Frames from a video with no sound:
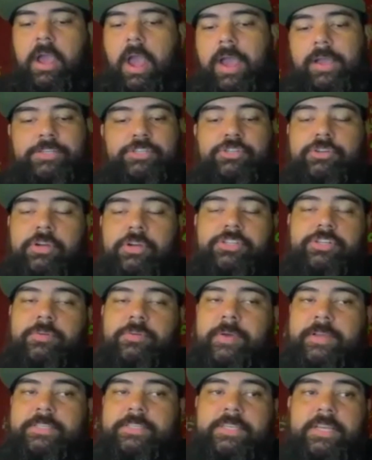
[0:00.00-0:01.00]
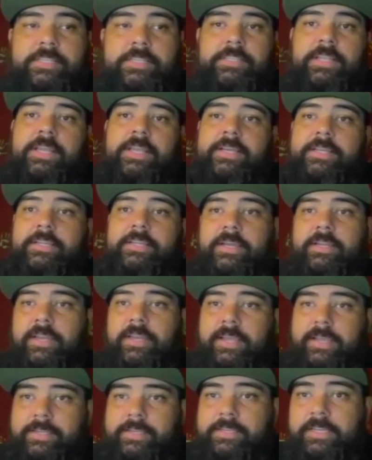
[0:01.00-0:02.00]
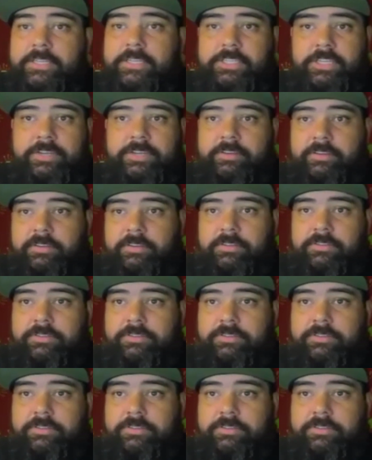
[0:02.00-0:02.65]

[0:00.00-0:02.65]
I structure my sets like a DJ,